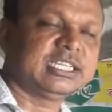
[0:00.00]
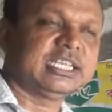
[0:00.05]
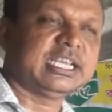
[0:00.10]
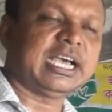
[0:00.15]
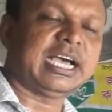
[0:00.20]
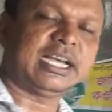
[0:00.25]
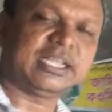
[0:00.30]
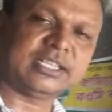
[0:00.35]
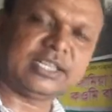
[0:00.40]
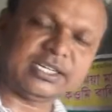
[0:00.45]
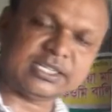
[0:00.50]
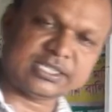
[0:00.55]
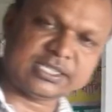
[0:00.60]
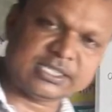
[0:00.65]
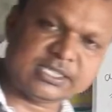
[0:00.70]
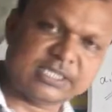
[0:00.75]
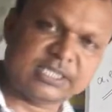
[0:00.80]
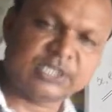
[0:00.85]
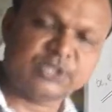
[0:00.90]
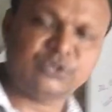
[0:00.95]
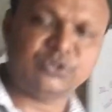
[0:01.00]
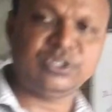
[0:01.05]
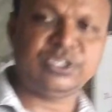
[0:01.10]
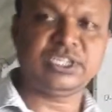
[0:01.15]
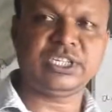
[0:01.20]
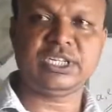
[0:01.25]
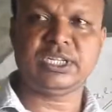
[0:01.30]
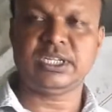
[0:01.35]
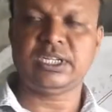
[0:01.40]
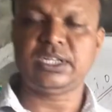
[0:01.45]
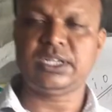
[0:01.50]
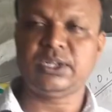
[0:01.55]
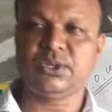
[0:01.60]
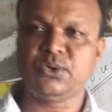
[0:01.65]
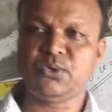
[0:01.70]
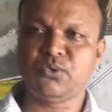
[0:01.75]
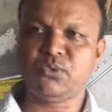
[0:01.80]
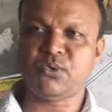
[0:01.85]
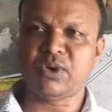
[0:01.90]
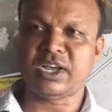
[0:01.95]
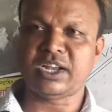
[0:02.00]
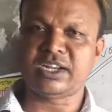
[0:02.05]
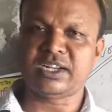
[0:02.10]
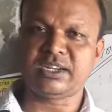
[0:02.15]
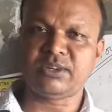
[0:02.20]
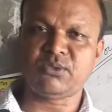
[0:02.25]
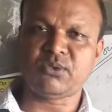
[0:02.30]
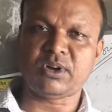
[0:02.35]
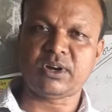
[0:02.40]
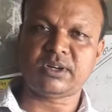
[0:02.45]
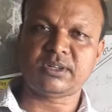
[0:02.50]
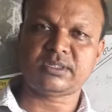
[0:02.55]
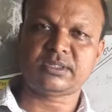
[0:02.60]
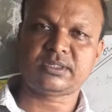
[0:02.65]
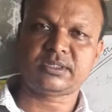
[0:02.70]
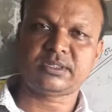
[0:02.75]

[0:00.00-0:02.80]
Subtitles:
others 21 words,